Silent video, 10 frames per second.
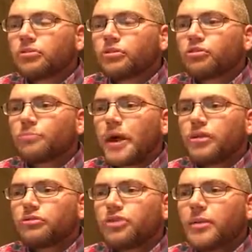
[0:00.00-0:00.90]
So
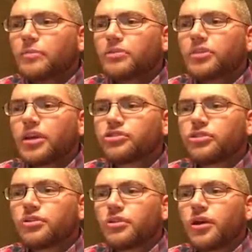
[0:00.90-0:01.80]
spinal
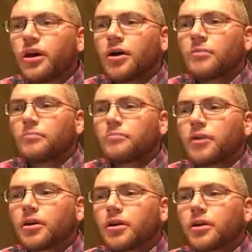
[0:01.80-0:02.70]
stabilization,
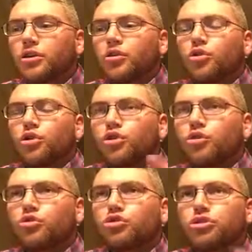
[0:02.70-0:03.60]

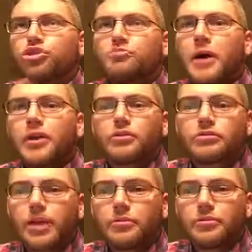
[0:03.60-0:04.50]
usually spinal
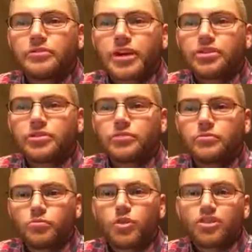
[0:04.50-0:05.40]
stabilization,
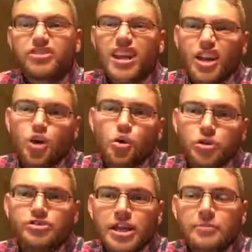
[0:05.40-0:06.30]
which is that
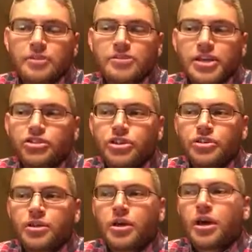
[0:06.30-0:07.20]
core
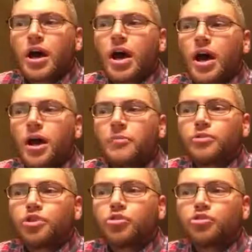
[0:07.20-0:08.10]
stabilization,
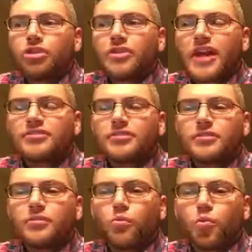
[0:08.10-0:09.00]
usually that's
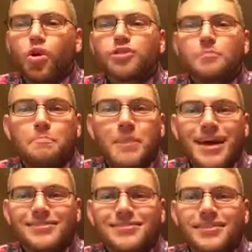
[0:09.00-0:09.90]
works
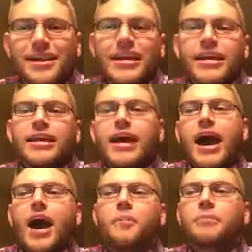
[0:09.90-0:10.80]
best in
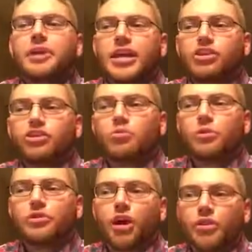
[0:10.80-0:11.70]
combination
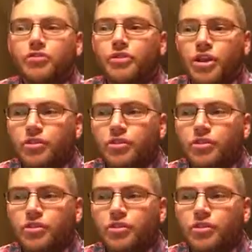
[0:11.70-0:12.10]
with other